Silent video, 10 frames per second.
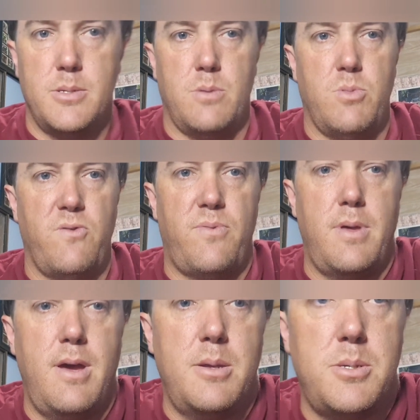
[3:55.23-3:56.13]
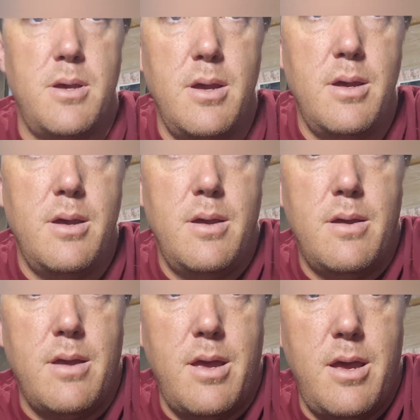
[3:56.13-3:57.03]
I'll move that.
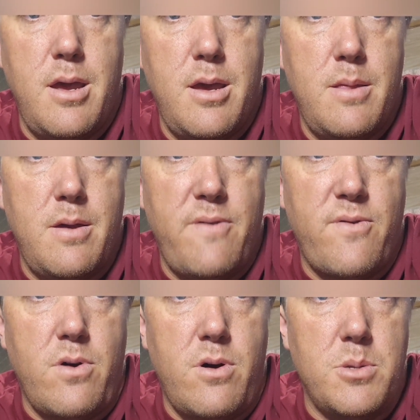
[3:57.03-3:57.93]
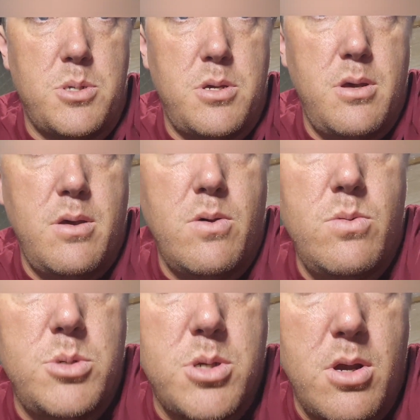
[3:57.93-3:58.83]
And I've got
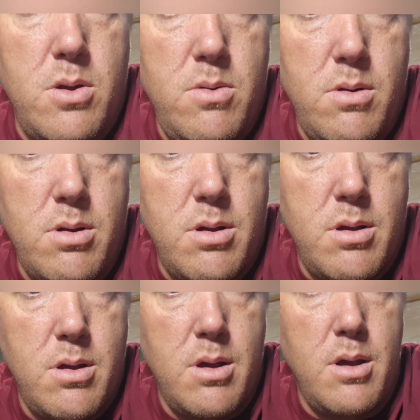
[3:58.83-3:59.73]
also,